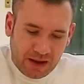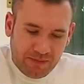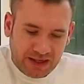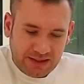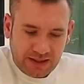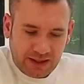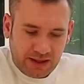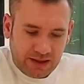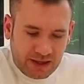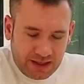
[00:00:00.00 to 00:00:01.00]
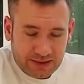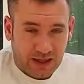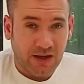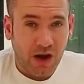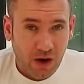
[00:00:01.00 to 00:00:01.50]
Basically, it's
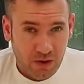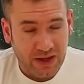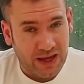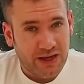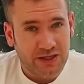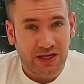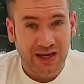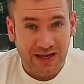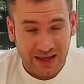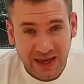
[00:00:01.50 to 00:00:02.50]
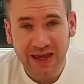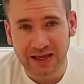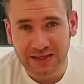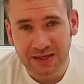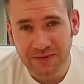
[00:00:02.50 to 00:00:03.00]
an O-gauge
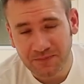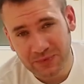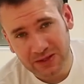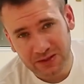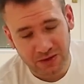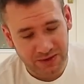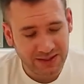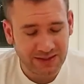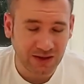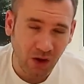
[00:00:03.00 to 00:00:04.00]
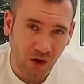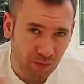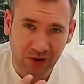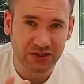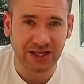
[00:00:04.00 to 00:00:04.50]
kit. So this is a
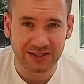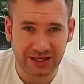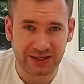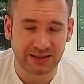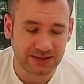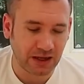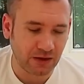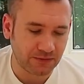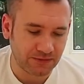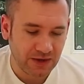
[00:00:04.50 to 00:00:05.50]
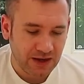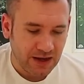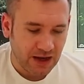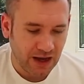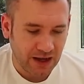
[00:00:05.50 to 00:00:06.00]
whole project in itself.
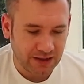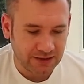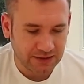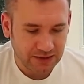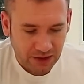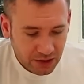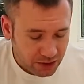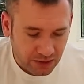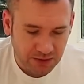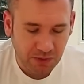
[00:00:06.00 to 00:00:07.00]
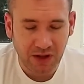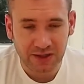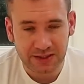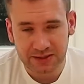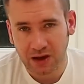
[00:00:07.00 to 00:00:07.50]
And huge
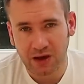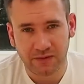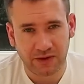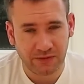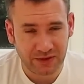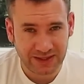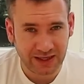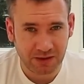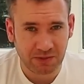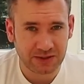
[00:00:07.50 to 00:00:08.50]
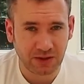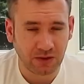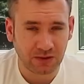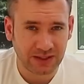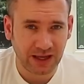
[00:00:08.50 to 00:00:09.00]
apologies to Harvey for it taking me so
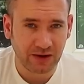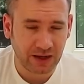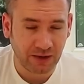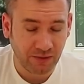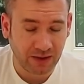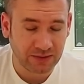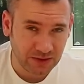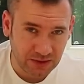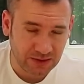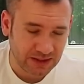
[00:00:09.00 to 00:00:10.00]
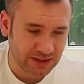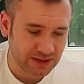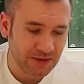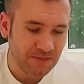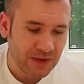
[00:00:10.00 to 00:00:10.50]
long to getting around to do
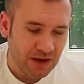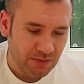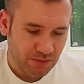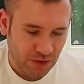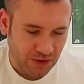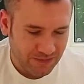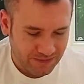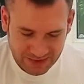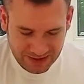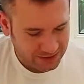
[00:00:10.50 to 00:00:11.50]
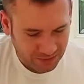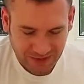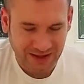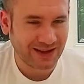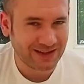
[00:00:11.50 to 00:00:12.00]
this. But
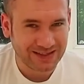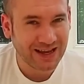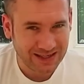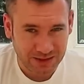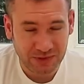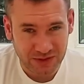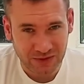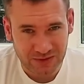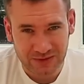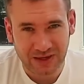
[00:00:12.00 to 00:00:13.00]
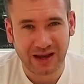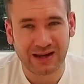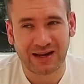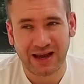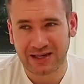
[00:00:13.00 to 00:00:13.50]
something like this had to be done,
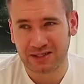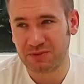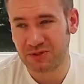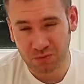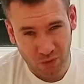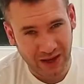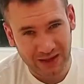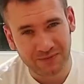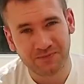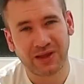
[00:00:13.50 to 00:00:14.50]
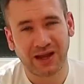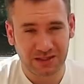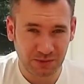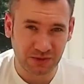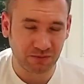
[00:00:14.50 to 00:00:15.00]
and it had to be done well. It had
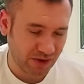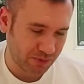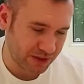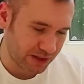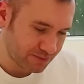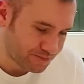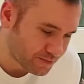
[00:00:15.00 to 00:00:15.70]
to be done properly.